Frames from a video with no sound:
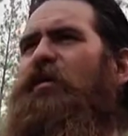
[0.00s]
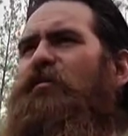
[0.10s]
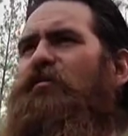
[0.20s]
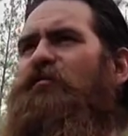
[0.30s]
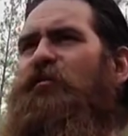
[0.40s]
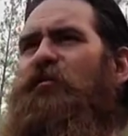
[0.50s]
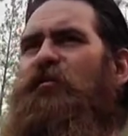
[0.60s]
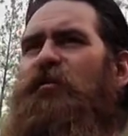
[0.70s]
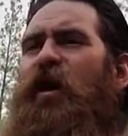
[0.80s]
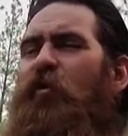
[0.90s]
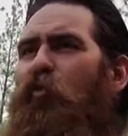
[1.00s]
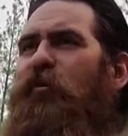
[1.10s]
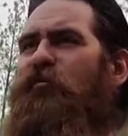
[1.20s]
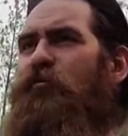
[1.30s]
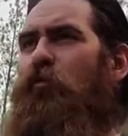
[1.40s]
It's to not
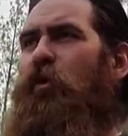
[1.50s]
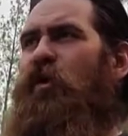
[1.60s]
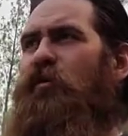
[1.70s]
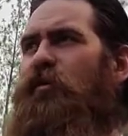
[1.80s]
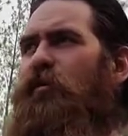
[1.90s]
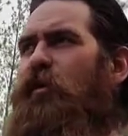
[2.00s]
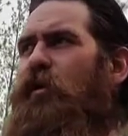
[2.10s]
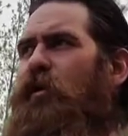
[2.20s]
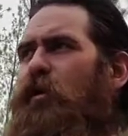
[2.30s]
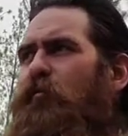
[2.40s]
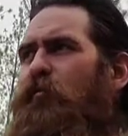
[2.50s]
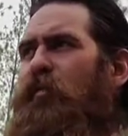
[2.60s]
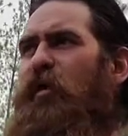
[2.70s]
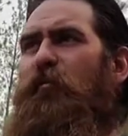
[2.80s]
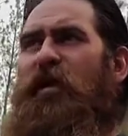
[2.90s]
poison the water.
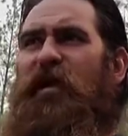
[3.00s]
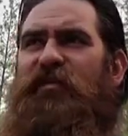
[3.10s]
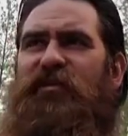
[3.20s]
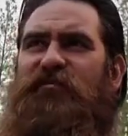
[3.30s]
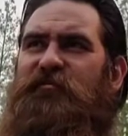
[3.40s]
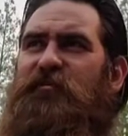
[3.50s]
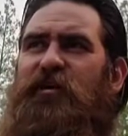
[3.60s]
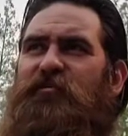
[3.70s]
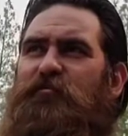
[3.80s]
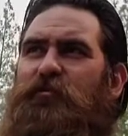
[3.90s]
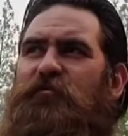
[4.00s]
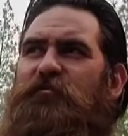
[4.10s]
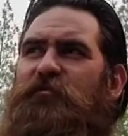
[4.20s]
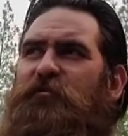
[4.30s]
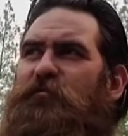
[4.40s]
But man, that stuff
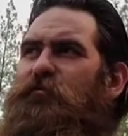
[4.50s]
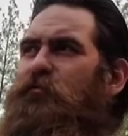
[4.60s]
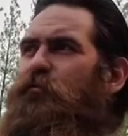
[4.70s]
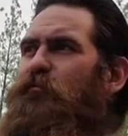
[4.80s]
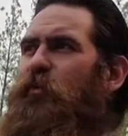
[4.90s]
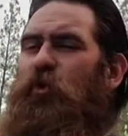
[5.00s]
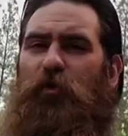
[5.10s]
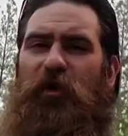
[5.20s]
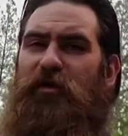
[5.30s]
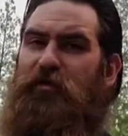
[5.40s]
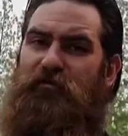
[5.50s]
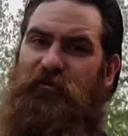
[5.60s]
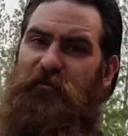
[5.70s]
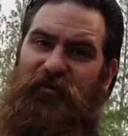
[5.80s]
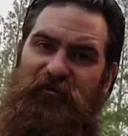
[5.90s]
was horrendous
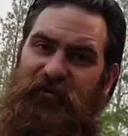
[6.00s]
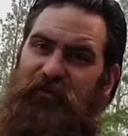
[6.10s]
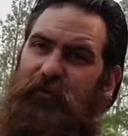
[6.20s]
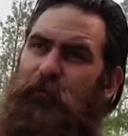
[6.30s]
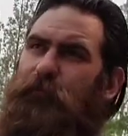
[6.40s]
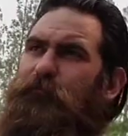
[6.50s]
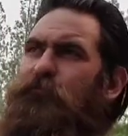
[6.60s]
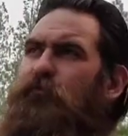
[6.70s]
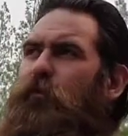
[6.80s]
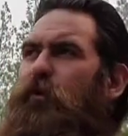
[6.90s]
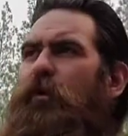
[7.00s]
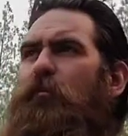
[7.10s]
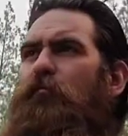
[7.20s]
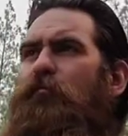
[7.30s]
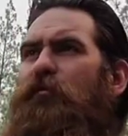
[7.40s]
on my skin.
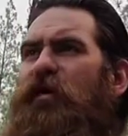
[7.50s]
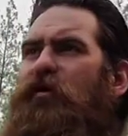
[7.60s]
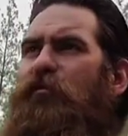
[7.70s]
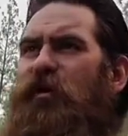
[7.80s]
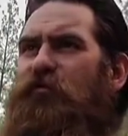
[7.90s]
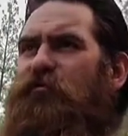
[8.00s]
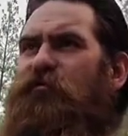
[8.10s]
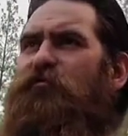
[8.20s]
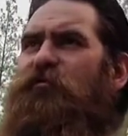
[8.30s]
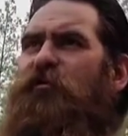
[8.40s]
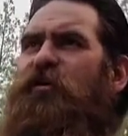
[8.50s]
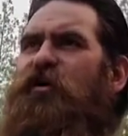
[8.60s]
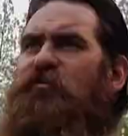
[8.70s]
And when I was using the Dr.